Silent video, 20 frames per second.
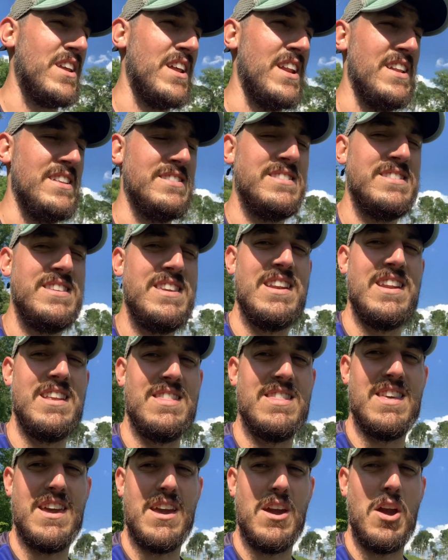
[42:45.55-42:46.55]
I didn't see
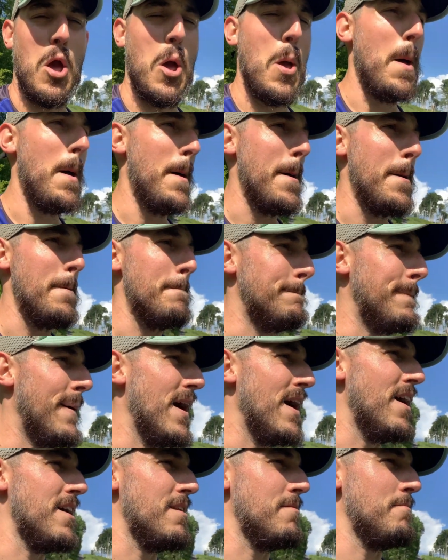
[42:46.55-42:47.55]
anything,
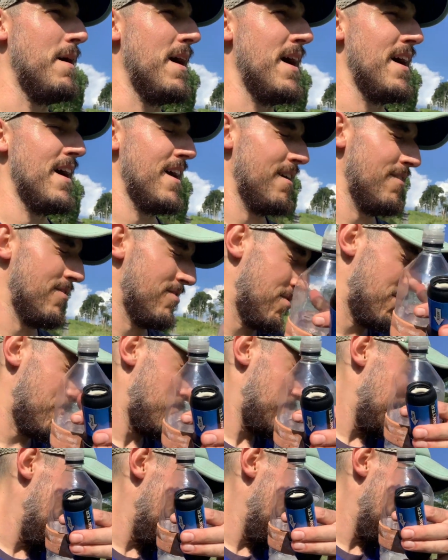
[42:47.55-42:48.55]
but my
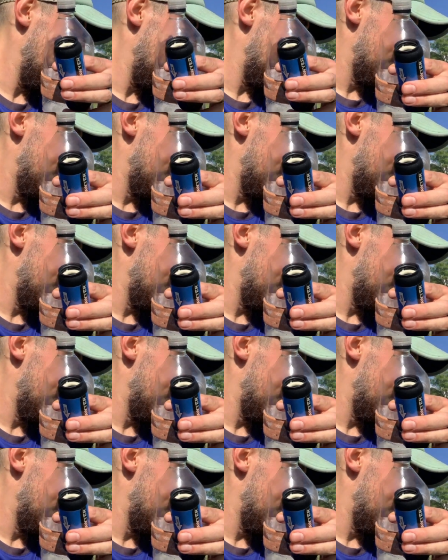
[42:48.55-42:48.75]
three